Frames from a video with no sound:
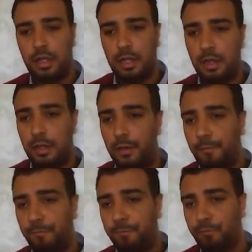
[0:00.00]

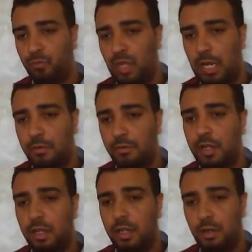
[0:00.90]
And
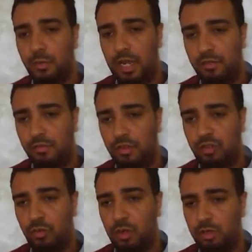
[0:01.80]
right here we have a
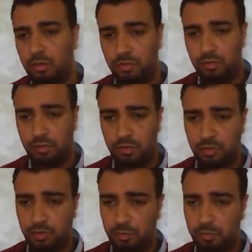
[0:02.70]
visual.
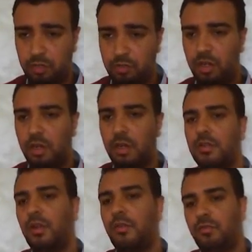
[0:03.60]
This is a picture
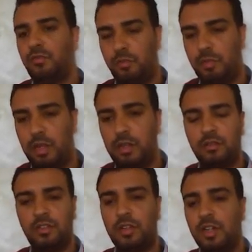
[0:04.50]
of a woman.
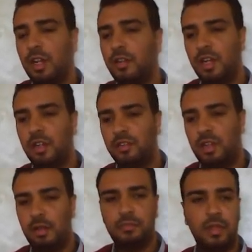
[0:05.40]
So the day of the
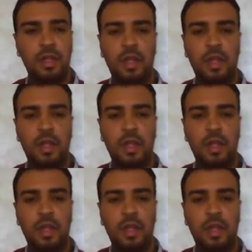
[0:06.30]
exam,